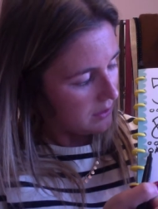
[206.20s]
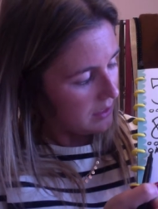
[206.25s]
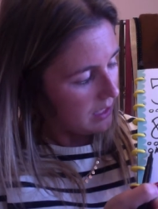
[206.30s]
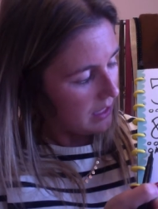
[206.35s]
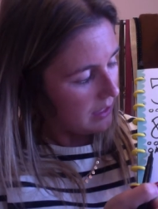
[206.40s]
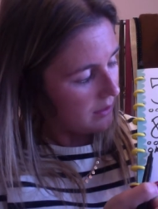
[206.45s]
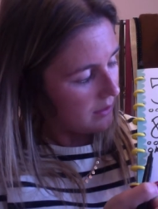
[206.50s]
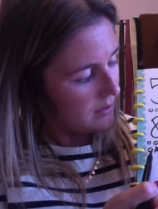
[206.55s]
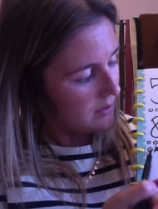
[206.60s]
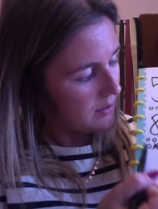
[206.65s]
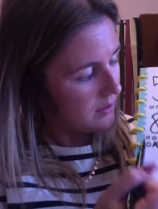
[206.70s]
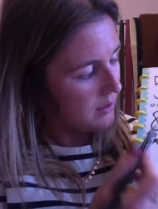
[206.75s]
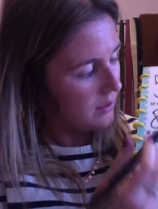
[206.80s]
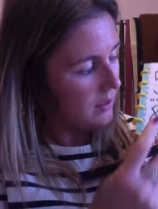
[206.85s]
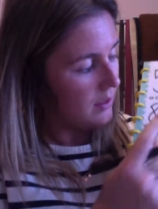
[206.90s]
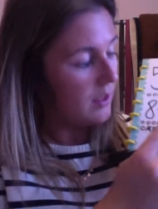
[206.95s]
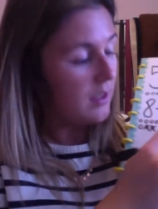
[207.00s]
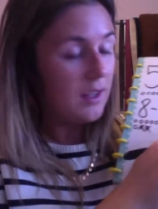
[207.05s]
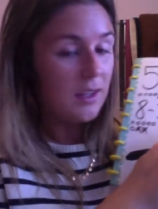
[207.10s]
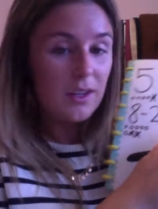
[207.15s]
6.
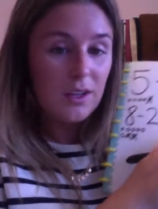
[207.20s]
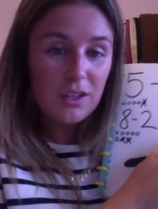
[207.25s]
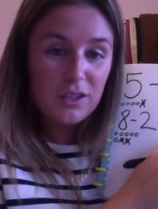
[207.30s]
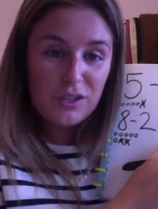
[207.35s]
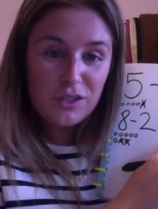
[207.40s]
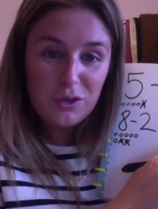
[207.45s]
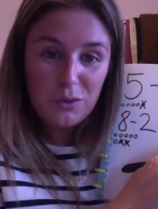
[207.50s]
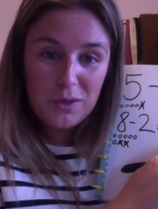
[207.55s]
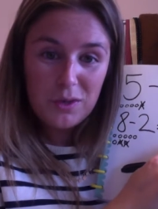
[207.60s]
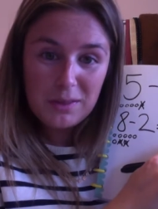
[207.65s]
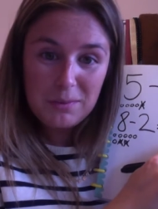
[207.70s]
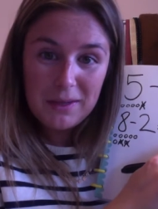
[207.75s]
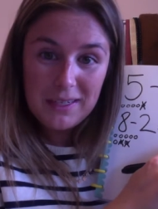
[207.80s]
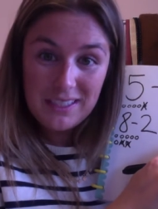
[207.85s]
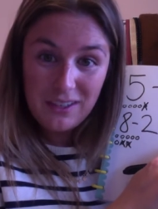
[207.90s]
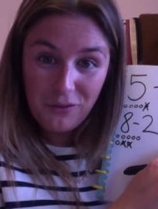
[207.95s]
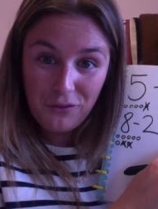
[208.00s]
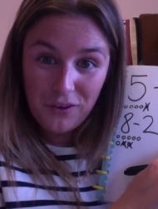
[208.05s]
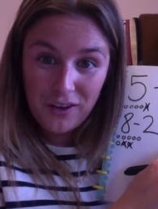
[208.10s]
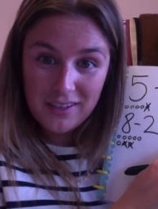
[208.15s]
So what's my
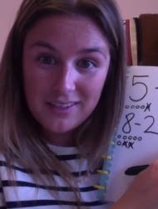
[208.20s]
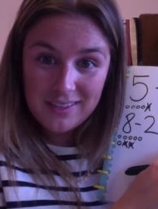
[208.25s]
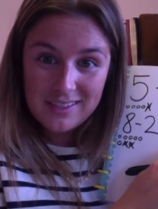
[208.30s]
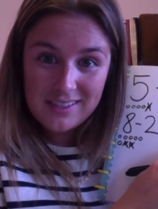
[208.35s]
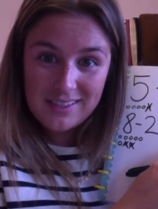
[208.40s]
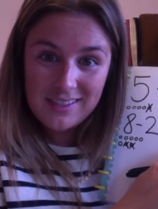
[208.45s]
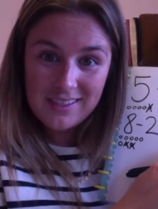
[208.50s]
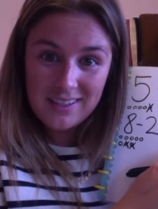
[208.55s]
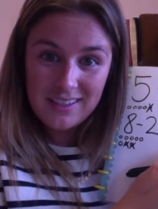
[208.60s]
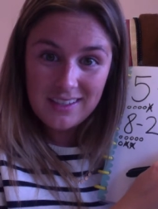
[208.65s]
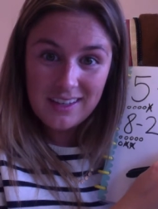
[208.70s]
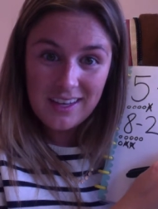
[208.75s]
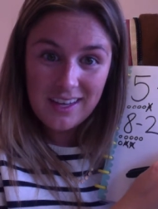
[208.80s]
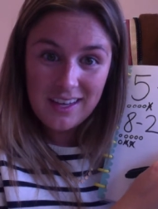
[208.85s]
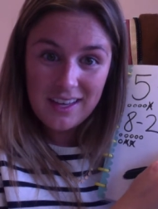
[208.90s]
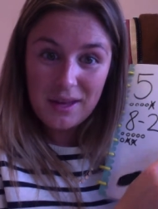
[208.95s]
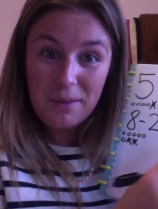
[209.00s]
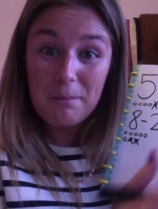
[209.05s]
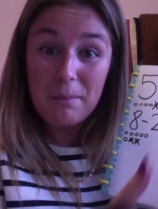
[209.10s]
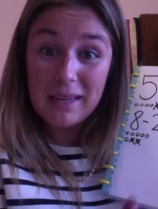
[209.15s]
difference?
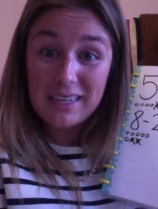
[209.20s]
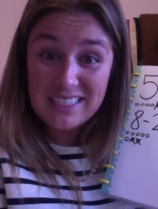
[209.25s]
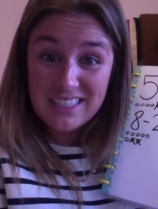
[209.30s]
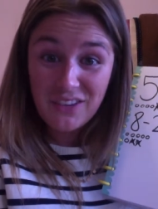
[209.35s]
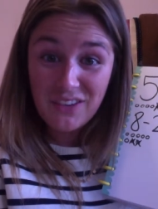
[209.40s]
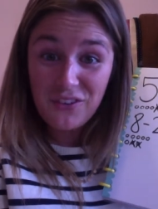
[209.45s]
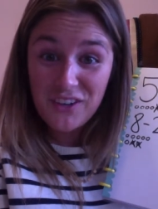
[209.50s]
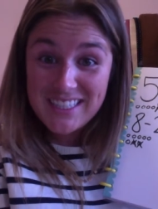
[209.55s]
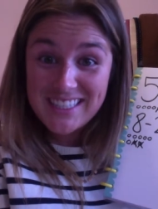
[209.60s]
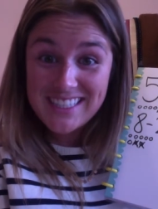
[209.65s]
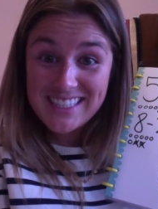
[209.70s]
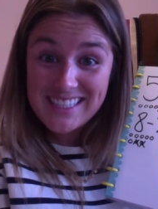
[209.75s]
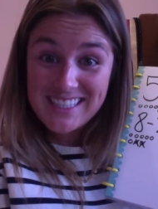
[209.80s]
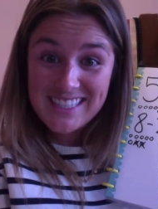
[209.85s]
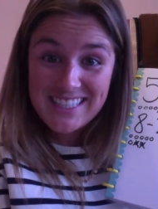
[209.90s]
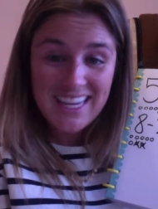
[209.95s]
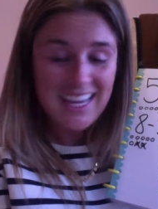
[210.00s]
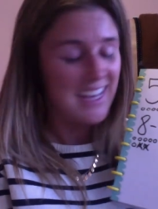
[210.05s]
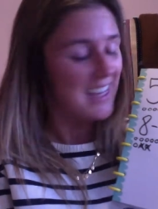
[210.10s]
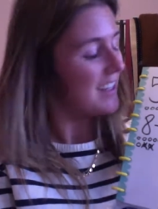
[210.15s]
My difference is
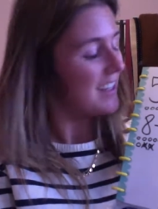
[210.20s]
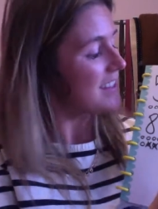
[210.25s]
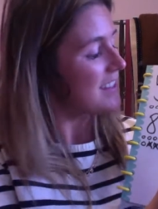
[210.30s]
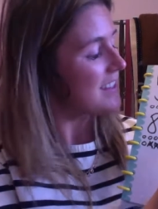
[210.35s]
6.